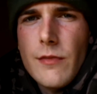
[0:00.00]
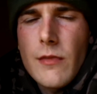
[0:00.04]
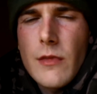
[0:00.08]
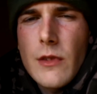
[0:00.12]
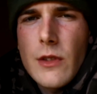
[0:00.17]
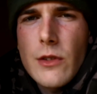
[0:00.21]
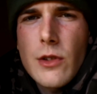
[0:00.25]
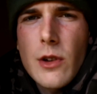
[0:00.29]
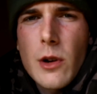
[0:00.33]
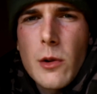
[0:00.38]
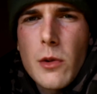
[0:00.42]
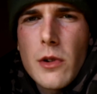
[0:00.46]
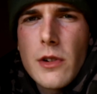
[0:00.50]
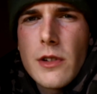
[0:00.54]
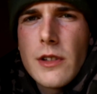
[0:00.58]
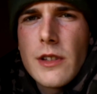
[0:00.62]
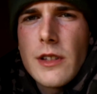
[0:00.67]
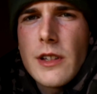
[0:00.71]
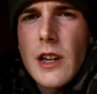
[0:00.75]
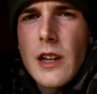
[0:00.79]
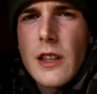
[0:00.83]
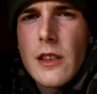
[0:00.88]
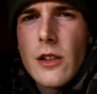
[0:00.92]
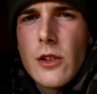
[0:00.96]
So I wanted
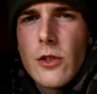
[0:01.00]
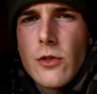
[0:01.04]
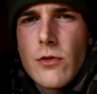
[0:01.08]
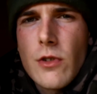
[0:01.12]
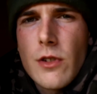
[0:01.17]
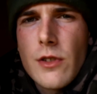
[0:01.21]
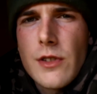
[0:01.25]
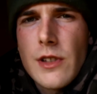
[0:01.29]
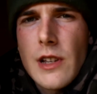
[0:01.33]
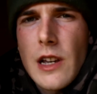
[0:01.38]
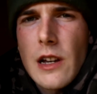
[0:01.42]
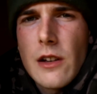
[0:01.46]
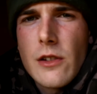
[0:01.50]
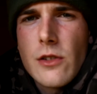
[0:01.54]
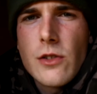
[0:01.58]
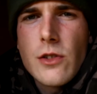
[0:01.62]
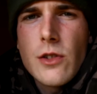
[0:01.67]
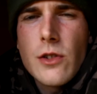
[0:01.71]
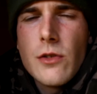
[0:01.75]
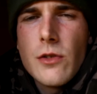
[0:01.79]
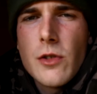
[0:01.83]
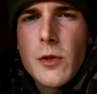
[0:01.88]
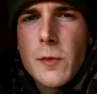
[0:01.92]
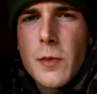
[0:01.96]
to get those rods out as
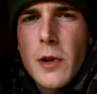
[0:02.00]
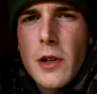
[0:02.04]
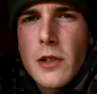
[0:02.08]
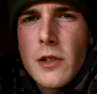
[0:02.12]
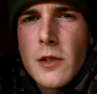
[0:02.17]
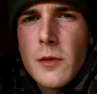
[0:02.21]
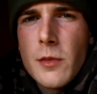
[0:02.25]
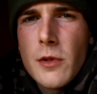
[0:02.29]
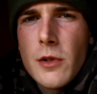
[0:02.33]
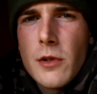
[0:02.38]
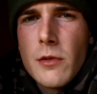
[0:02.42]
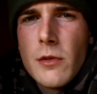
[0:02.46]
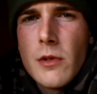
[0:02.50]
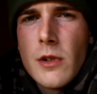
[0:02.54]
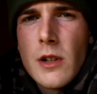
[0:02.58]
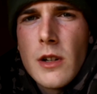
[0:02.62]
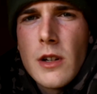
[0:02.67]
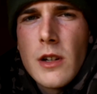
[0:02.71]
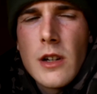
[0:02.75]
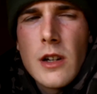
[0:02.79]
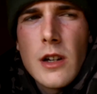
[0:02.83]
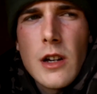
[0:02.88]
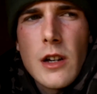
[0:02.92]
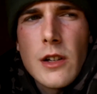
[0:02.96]
soon as possible
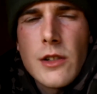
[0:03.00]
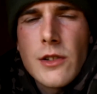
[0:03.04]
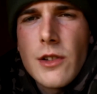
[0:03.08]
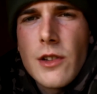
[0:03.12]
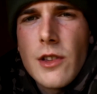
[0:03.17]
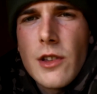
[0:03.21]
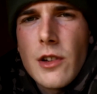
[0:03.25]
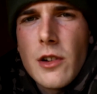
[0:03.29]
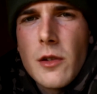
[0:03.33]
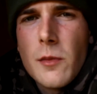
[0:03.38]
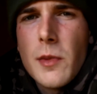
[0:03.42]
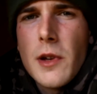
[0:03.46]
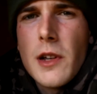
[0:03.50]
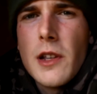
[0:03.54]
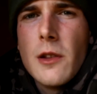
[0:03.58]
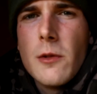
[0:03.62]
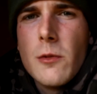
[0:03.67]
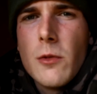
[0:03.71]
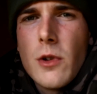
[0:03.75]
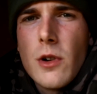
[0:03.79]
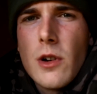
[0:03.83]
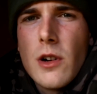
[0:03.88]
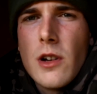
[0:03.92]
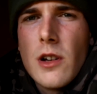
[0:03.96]
so they could be in the
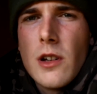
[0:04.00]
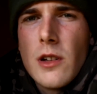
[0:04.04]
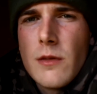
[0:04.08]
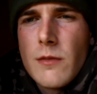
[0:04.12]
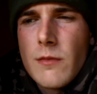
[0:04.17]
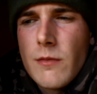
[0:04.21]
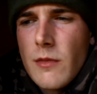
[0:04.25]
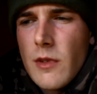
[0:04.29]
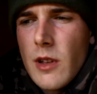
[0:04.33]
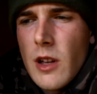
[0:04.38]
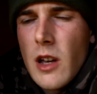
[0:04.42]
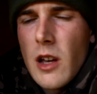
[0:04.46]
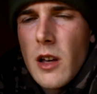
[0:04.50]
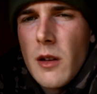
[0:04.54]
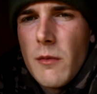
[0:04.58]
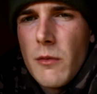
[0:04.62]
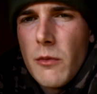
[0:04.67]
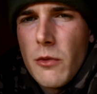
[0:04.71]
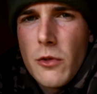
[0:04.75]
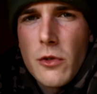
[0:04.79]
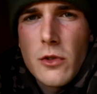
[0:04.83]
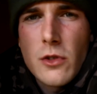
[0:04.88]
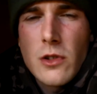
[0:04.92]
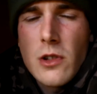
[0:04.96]
water
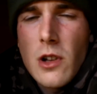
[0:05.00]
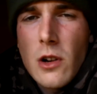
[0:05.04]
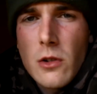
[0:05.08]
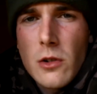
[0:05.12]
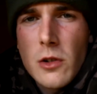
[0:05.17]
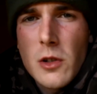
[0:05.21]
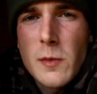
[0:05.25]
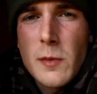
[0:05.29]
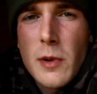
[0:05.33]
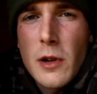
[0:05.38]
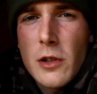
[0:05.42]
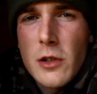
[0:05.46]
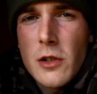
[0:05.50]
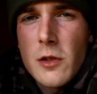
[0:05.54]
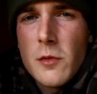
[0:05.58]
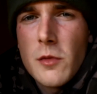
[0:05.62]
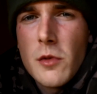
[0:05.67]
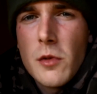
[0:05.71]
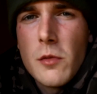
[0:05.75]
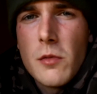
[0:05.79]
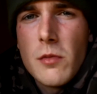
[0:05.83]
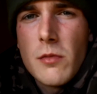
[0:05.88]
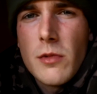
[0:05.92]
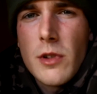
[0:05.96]
for as long as
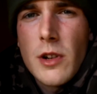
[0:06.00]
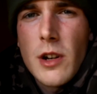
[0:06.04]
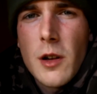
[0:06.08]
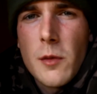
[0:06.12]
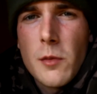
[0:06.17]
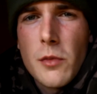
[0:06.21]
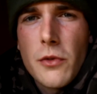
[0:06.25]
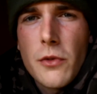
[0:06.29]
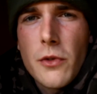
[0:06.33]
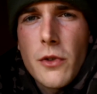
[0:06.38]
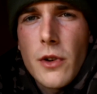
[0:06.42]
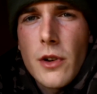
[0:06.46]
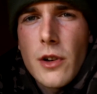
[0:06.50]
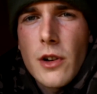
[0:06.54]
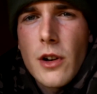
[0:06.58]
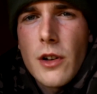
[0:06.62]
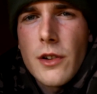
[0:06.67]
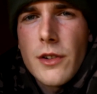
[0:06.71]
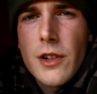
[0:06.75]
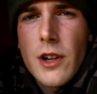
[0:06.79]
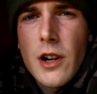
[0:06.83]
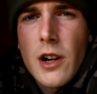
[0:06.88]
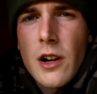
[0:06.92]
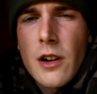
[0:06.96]
possible, you know, before it
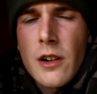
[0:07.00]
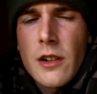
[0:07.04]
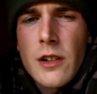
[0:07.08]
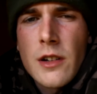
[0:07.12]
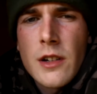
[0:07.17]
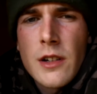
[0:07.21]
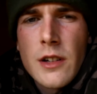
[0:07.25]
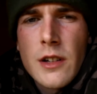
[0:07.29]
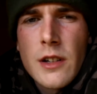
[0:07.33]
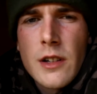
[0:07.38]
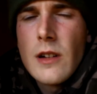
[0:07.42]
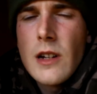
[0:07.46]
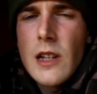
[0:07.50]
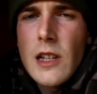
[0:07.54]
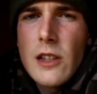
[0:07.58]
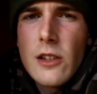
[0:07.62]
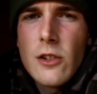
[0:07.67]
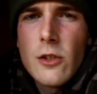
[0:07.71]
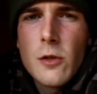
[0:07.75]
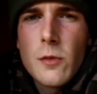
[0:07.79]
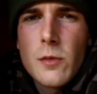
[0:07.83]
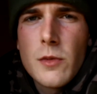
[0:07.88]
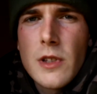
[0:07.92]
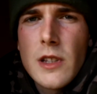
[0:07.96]
got dark.
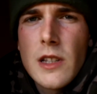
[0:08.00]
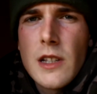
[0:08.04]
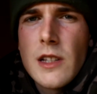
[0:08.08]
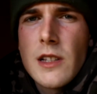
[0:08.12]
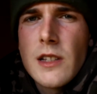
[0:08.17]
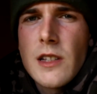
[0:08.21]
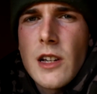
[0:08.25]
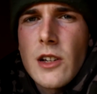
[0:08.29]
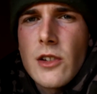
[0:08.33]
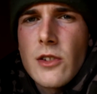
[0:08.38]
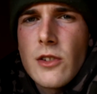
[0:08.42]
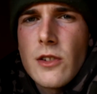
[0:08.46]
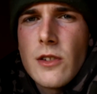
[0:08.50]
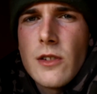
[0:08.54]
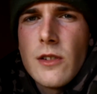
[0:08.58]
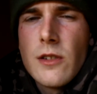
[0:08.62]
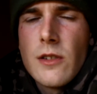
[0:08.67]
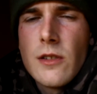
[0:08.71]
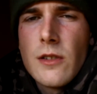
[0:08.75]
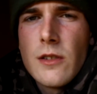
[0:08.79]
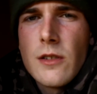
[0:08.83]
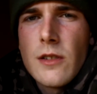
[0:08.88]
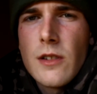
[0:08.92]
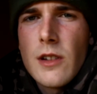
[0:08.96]
Leading up to this session,
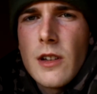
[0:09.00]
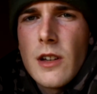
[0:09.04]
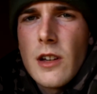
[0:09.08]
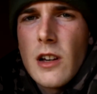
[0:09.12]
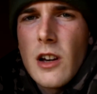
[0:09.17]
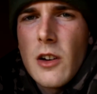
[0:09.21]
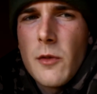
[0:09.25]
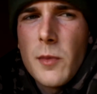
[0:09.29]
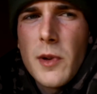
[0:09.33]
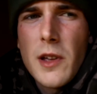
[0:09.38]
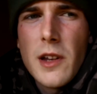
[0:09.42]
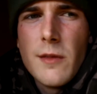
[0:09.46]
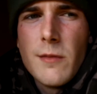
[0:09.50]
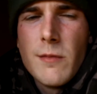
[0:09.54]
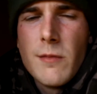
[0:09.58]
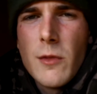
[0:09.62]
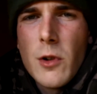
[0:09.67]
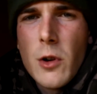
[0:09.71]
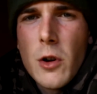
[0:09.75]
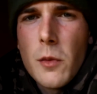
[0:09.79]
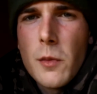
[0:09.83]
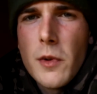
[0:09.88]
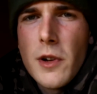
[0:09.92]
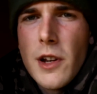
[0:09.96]
I've been
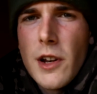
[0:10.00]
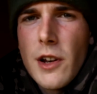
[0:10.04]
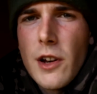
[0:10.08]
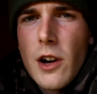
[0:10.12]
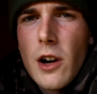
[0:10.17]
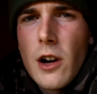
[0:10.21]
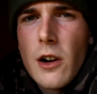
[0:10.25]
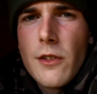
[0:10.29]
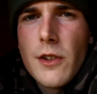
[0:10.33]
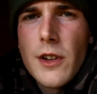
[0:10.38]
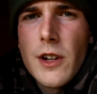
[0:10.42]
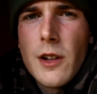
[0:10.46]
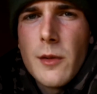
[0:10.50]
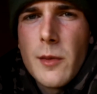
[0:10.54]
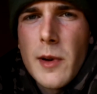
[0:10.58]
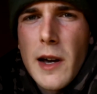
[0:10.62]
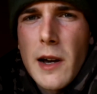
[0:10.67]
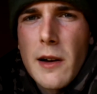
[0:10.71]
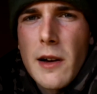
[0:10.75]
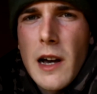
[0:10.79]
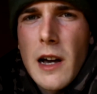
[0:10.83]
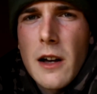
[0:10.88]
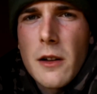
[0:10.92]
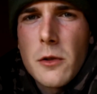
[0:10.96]
and ahhing
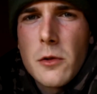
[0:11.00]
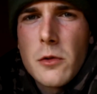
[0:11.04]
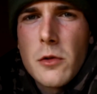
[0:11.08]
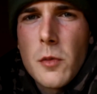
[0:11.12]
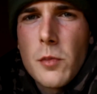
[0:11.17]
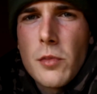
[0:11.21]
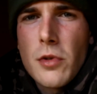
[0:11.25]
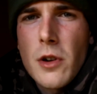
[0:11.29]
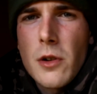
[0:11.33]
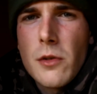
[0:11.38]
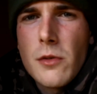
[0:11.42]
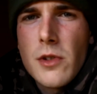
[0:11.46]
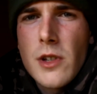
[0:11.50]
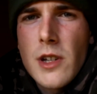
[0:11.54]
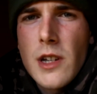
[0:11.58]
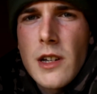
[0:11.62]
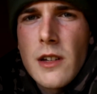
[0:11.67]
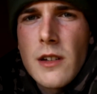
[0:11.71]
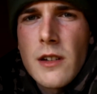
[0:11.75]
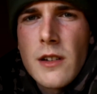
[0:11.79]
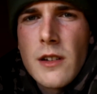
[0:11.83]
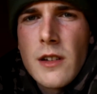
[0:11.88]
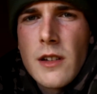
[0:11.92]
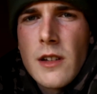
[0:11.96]
about how to approach
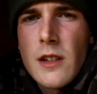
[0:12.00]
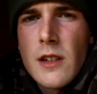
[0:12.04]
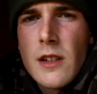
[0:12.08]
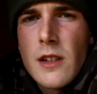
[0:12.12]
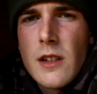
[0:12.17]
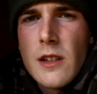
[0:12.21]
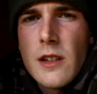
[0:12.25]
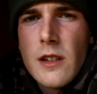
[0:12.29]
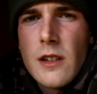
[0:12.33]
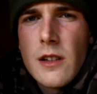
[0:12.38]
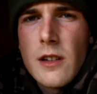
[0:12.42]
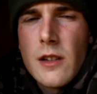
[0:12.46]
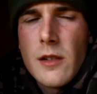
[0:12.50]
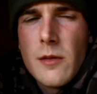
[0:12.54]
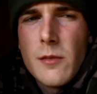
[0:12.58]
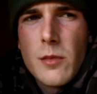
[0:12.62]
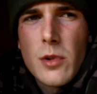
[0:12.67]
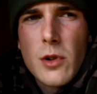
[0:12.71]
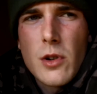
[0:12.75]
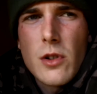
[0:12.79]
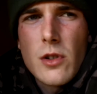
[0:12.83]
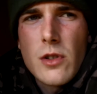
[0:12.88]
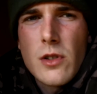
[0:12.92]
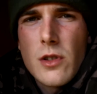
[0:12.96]
it
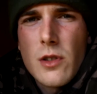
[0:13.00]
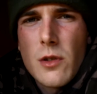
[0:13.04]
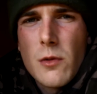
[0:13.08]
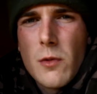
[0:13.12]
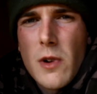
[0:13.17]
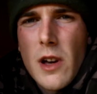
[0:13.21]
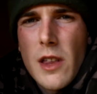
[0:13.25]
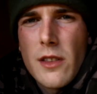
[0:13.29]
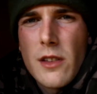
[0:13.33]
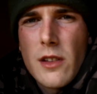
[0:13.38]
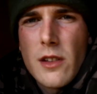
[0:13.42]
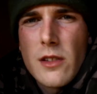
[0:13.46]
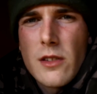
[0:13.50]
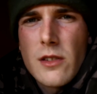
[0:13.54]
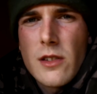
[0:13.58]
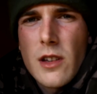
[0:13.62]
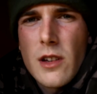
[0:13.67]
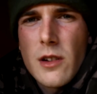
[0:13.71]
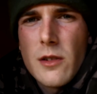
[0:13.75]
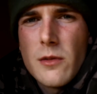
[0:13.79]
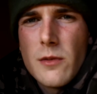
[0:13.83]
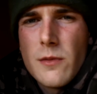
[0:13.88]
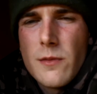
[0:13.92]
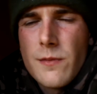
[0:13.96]
because of the weather.
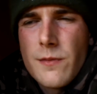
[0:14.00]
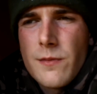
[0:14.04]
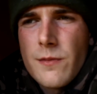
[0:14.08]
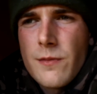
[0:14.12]
So